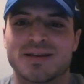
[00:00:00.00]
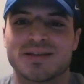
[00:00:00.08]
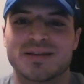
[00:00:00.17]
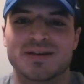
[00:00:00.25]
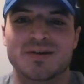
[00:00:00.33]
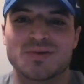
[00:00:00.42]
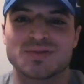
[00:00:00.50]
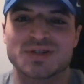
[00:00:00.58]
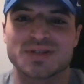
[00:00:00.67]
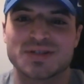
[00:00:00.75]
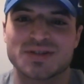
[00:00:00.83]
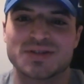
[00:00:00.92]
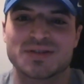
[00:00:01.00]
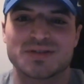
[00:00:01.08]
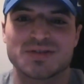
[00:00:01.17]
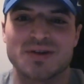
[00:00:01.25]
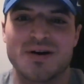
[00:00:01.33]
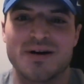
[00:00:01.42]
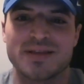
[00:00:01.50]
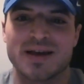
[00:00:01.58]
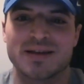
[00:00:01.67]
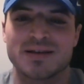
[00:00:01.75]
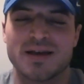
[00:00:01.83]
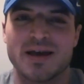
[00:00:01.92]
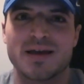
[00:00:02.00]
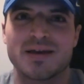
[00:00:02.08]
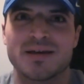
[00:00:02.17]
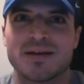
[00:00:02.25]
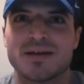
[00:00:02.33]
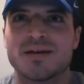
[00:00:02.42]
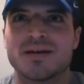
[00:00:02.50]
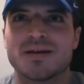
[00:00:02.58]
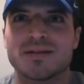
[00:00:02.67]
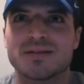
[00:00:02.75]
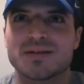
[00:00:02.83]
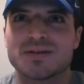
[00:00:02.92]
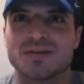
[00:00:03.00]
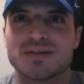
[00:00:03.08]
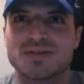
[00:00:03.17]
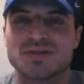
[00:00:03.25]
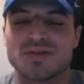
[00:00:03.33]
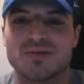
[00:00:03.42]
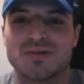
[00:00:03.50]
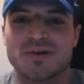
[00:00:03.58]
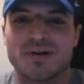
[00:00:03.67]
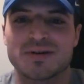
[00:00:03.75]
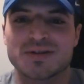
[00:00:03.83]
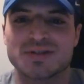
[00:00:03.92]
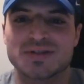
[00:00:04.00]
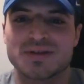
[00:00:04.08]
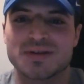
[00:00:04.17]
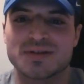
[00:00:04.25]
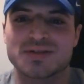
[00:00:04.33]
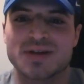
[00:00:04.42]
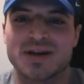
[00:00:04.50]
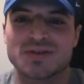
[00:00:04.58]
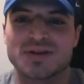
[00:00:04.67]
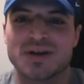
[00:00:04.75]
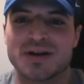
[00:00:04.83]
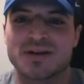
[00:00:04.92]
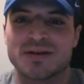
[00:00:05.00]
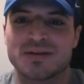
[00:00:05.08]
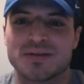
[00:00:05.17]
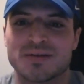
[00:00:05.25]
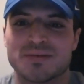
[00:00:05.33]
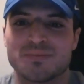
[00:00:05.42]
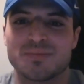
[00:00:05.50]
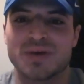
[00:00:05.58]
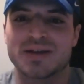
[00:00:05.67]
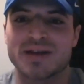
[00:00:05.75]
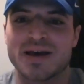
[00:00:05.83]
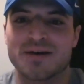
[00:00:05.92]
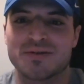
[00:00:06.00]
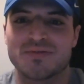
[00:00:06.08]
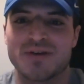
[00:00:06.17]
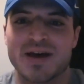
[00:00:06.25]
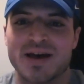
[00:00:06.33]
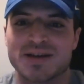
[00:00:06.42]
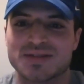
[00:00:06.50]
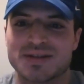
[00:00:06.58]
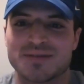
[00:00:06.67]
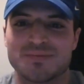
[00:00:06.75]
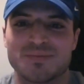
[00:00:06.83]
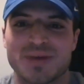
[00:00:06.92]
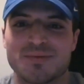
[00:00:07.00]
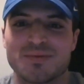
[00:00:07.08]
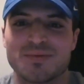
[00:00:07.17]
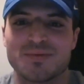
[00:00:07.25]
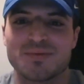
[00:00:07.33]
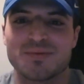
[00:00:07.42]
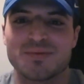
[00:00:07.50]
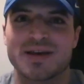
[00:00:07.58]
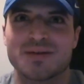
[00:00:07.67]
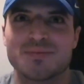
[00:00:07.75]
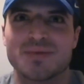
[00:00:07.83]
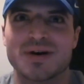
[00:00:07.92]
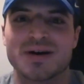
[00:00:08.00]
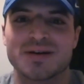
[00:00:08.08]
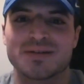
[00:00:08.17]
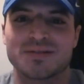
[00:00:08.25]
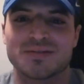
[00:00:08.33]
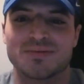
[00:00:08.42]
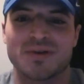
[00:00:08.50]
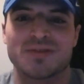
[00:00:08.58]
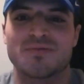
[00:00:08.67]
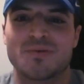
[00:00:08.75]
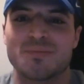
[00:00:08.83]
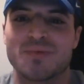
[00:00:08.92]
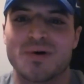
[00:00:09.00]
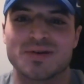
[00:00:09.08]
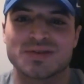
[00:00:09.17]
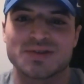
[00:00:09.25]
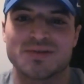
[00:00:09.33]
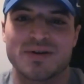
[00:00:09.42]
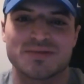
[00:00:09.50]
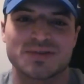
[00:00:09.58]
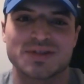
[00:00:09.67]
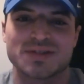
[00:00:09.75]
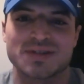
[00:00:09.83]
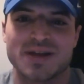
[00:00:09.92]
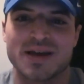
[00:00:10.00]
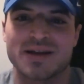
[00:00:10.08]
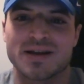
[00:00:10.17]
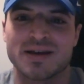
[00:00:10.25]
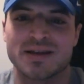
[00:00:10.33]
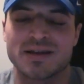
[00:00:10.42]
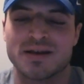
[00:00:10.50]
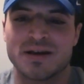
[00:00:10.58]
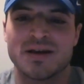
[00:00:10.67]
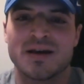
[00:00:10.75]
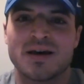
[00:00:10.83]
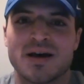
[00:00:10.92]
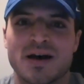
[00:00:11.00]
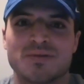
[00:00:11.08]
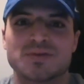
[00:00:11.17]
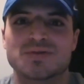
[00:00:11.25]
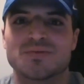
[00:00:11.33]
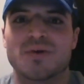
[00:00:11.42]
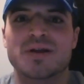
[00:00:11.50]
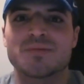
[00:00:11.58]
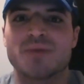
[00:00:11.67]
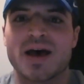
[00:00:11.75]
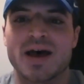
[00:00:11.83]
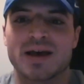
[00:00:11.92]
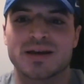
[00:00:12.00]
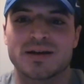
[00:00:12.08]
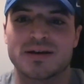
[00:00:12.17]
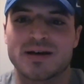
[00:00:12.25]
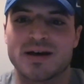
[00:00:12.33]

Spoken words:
The coaches saw that, hey, this little guard is actually kind of big now and fast. Maybe we should let him run the football. So ever since then, I was a running back.